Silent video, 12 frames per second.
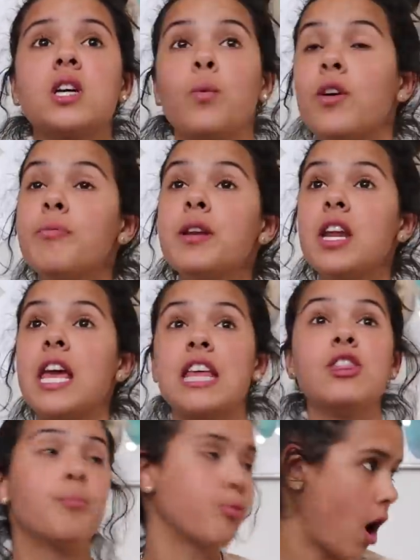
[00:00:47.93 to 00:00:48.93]
we've been
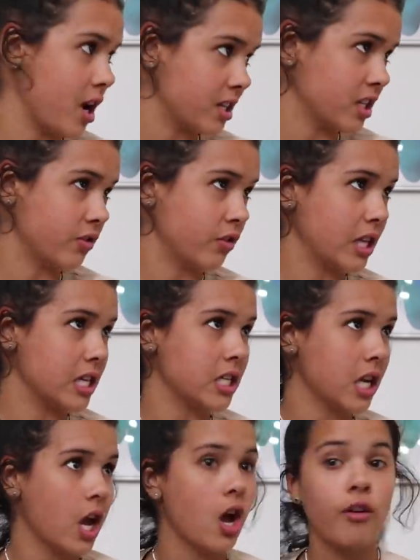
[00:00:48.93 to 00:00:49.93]
in the process for
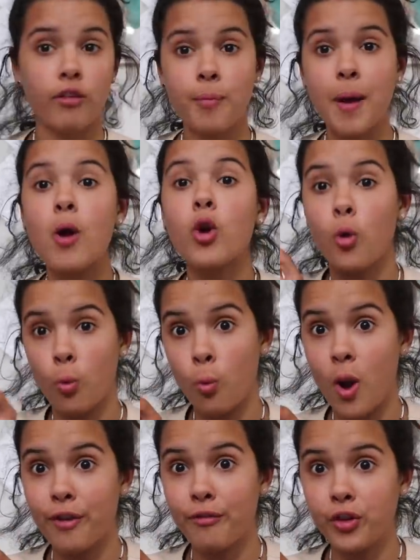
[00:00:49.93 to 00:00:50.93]
this for about
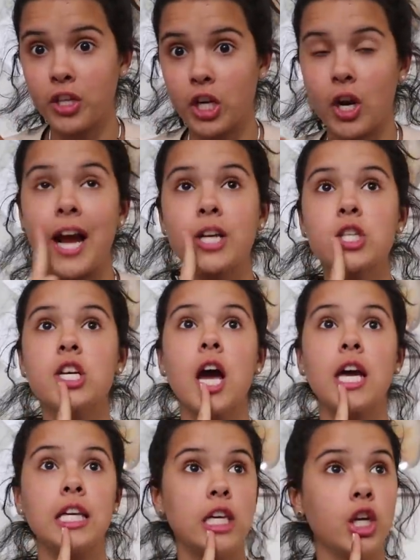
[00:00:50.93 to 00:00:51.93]
one full year, actually
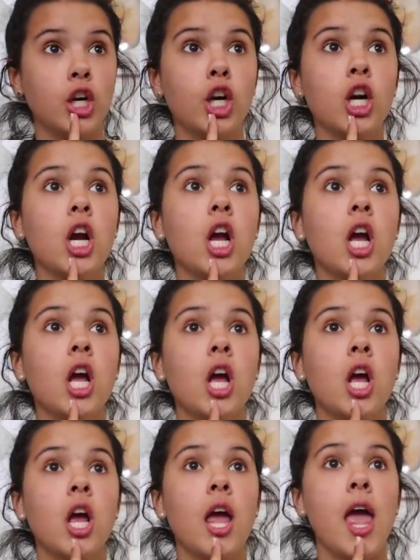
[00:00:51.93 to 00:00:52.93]
a year
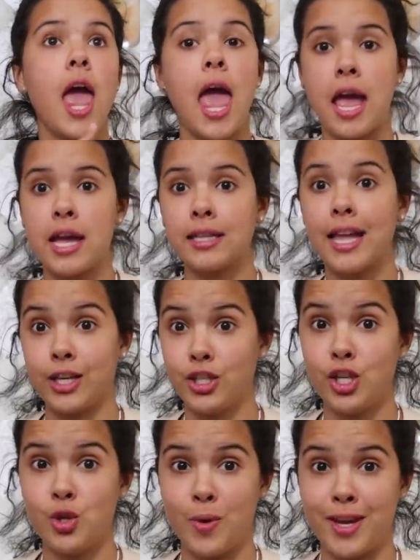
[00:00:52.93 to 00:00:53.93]
and like
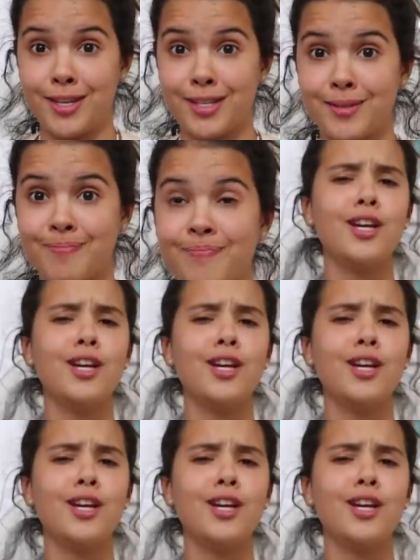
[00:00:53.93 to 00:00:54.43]
2 weeks.